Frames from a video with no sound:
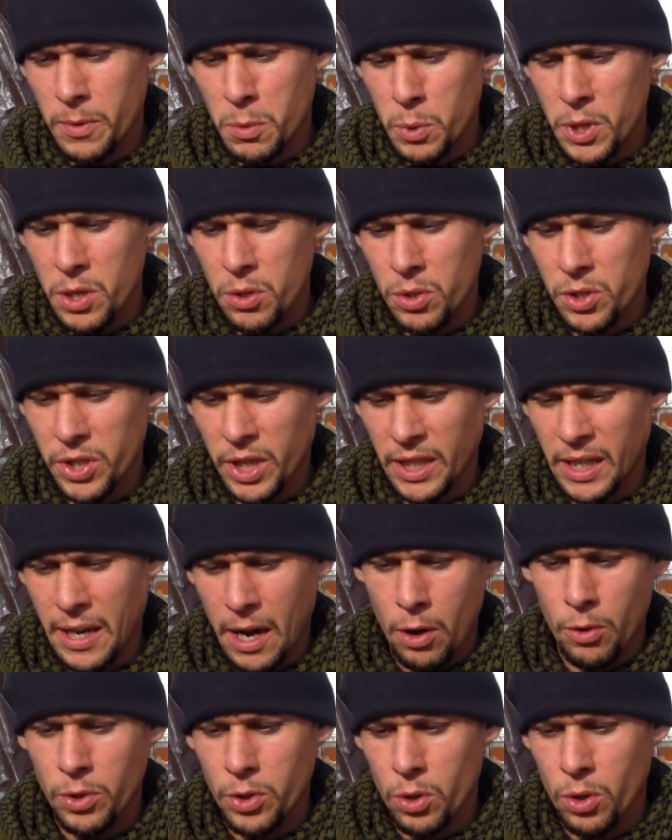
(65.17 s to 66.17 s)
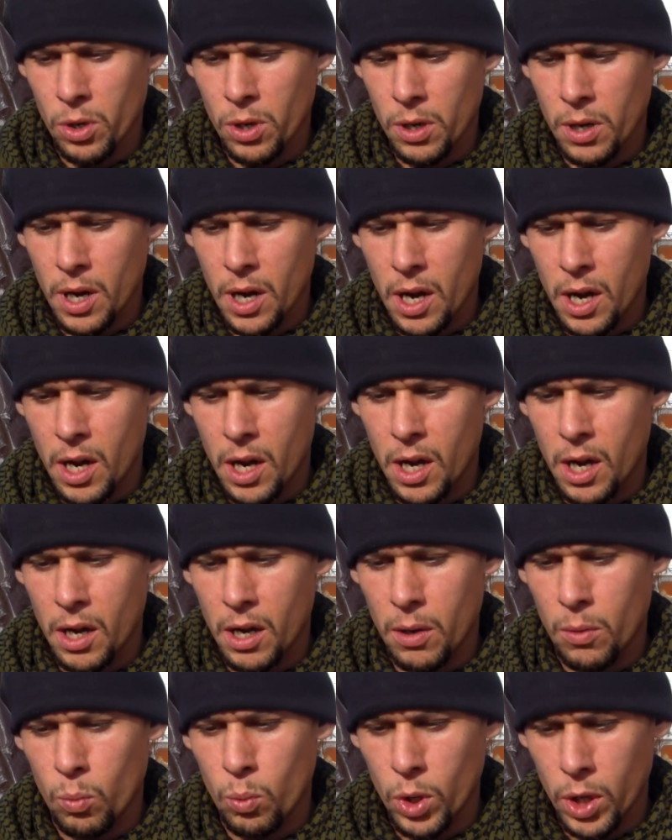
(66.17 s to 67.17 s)
home, and we use like an outdoor
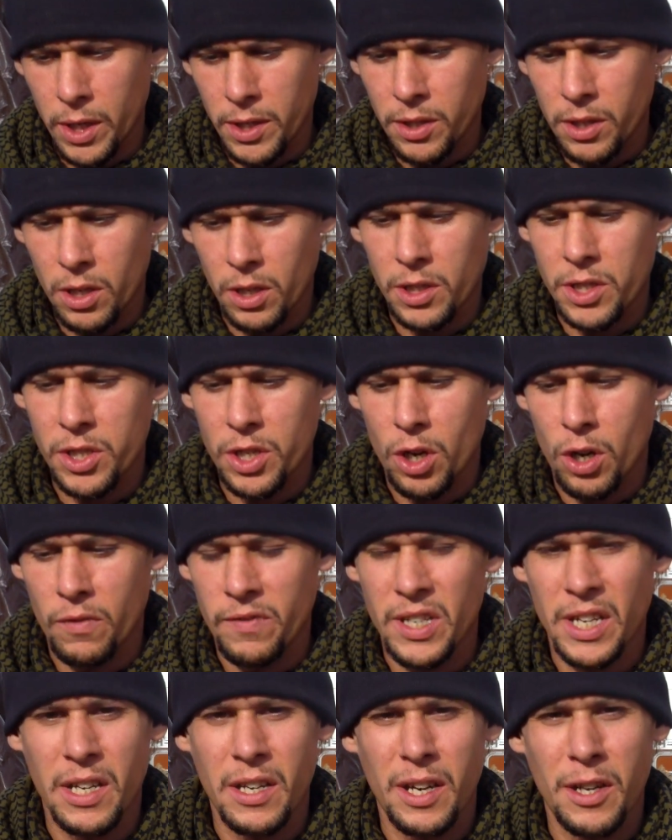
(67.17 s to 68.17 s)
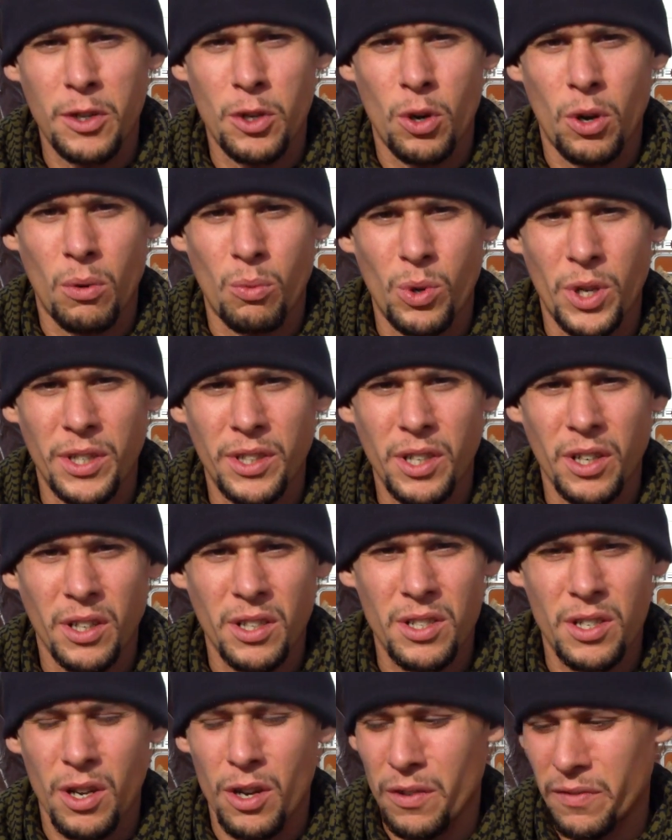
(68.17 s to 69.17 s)
wood cook stove and an indoor wood
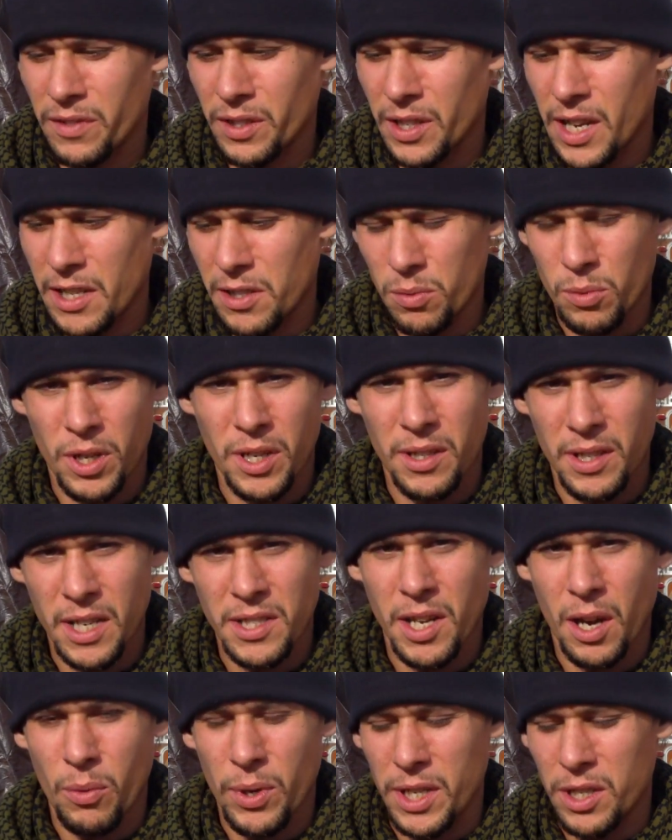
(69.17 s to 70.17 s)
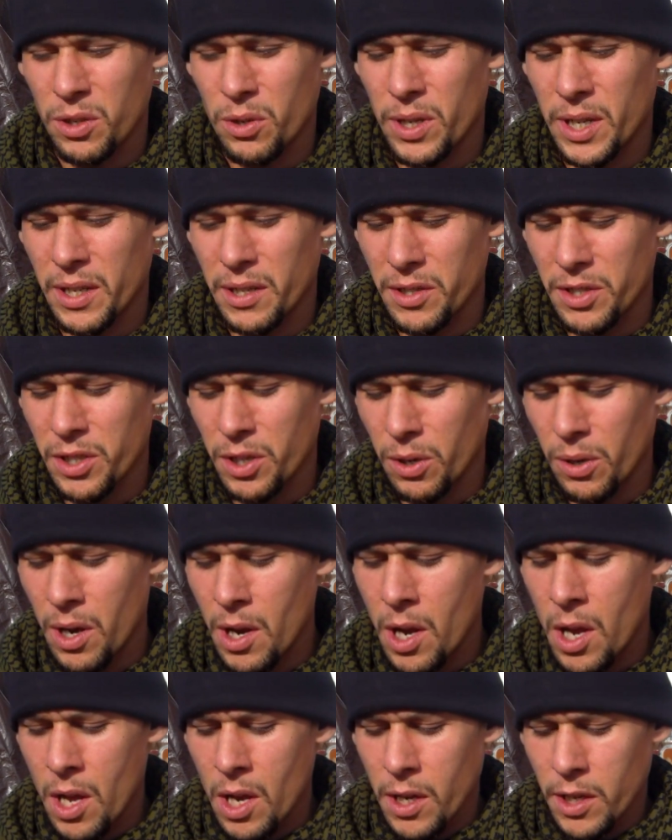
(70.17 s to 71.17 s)
cook stove, and that's how we do it. And so,
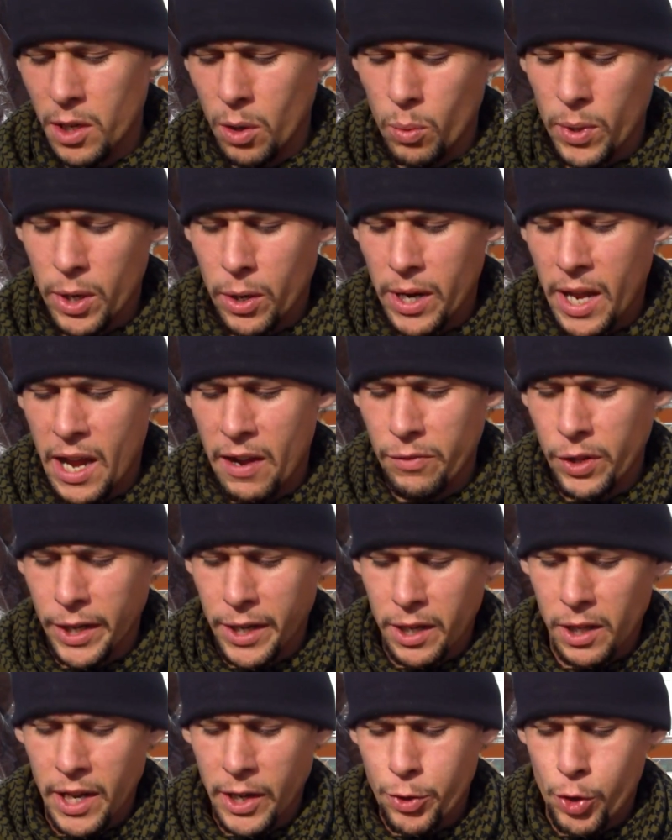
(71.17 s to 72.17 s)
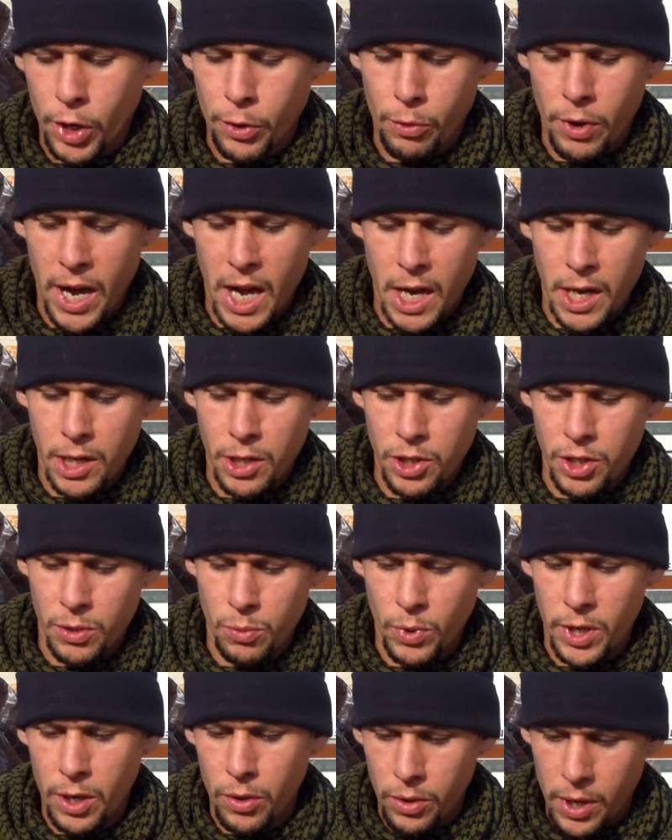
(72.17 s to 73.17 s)
you know, we don't have like an electric range,
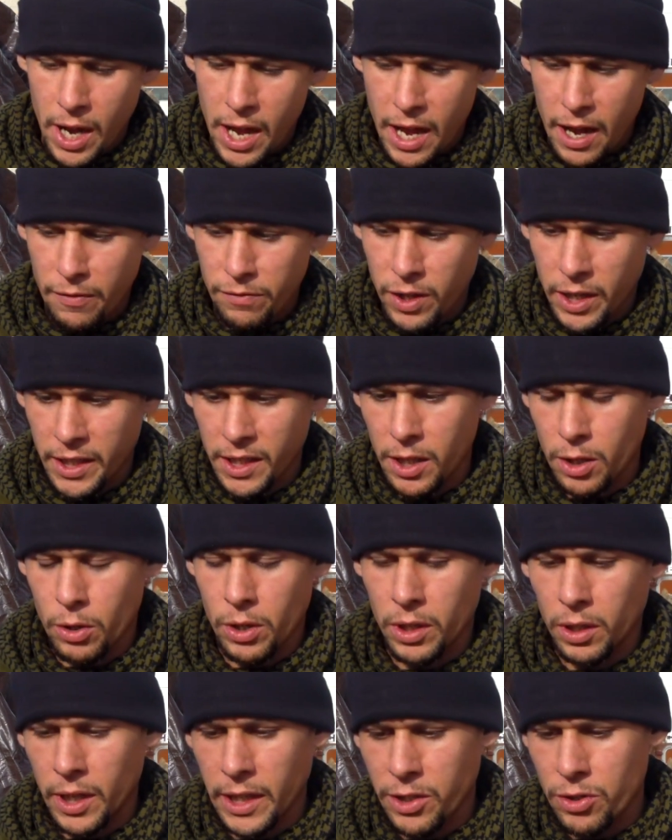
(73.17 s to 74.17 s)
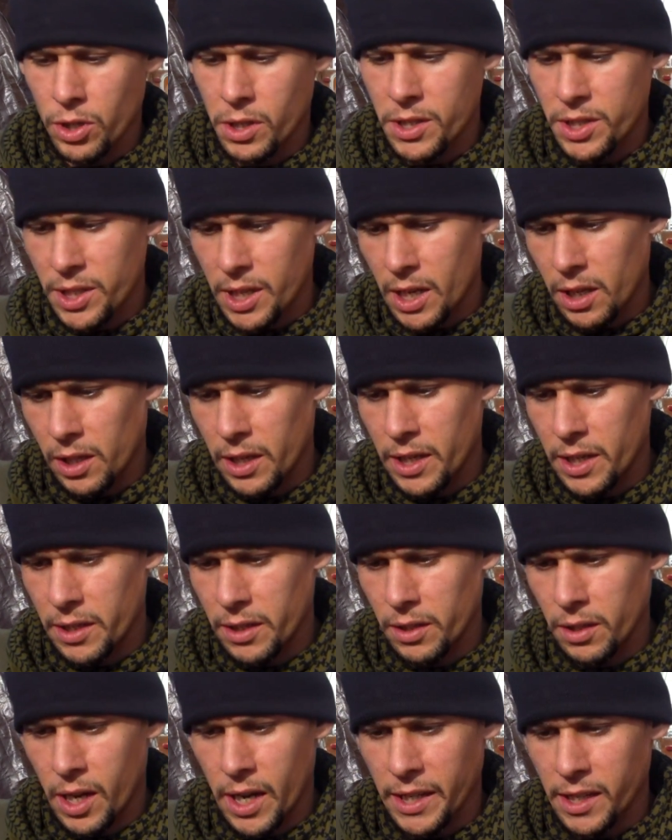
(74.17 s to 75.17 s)
and we don't have like, you know, an electric skillet
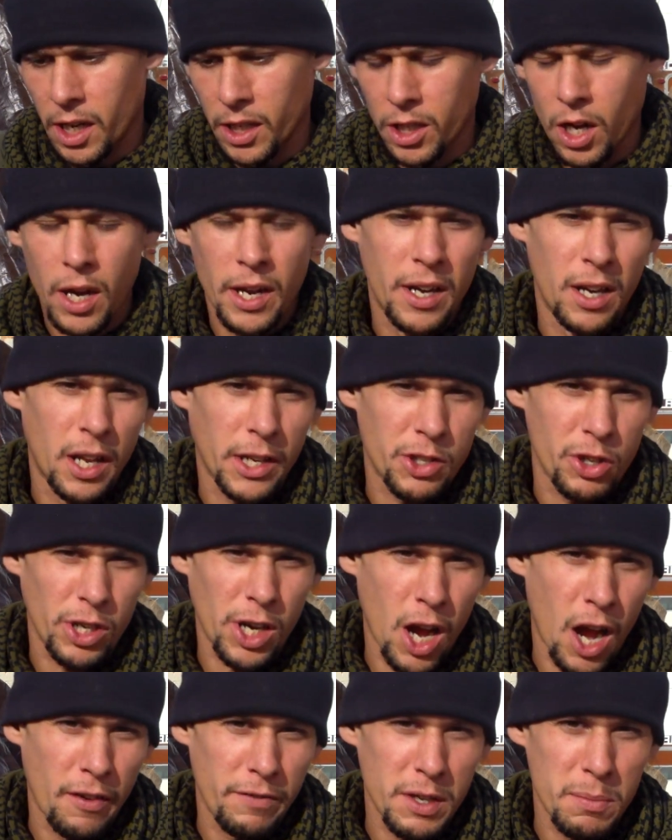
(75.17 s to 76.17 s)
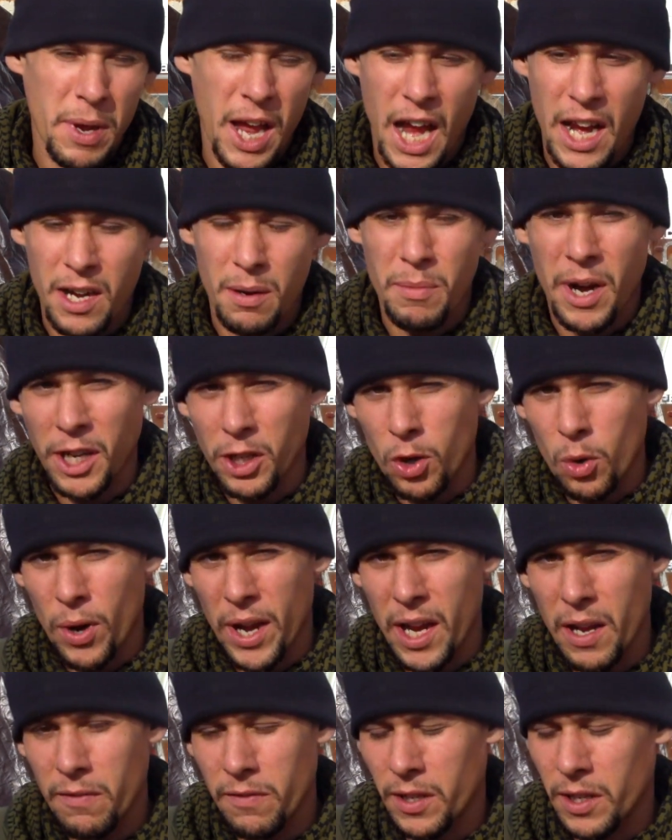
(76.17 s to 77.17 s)
and like an electric coffee pot and a
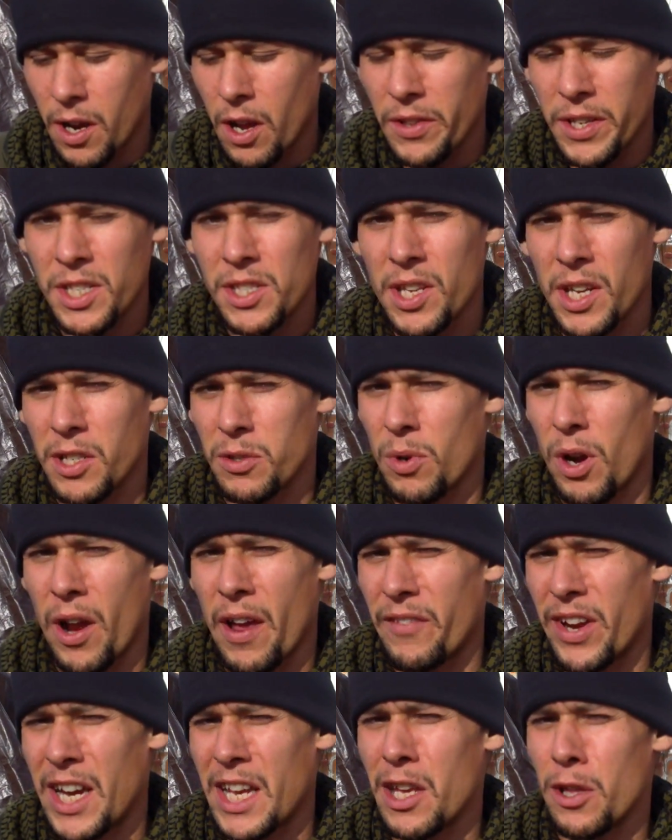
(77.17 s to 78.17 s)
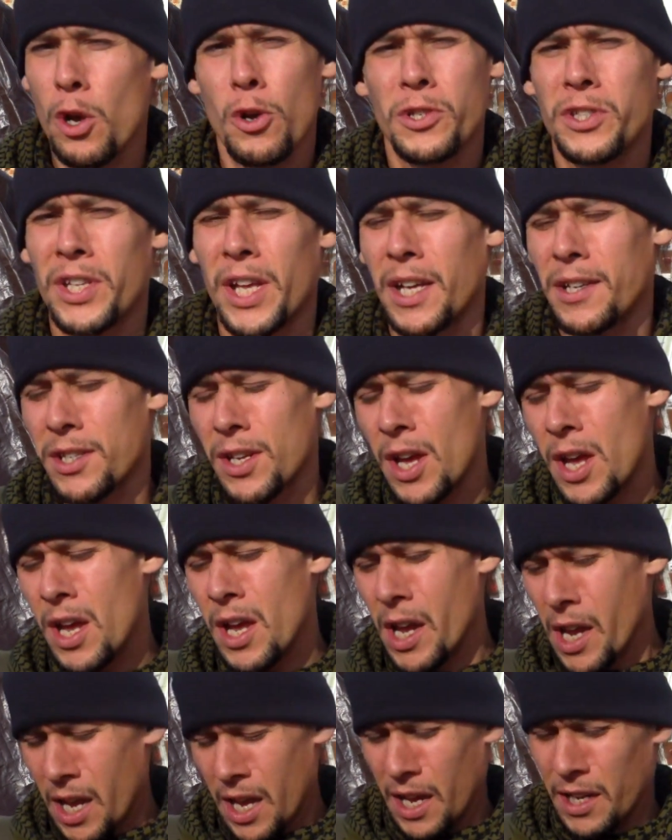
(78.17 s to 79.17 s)
microwave and all these things. We don't have any of those things.
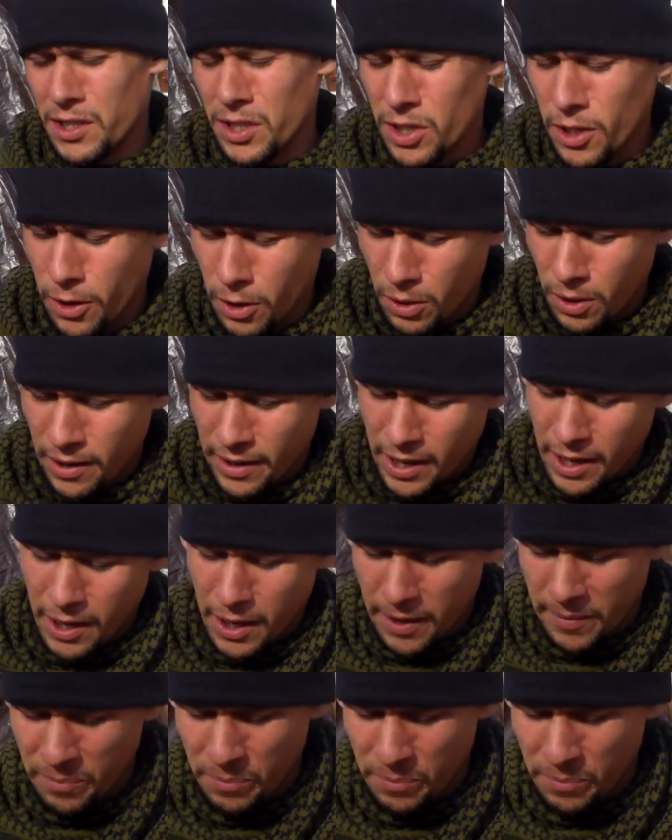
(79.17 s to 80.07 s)
And so,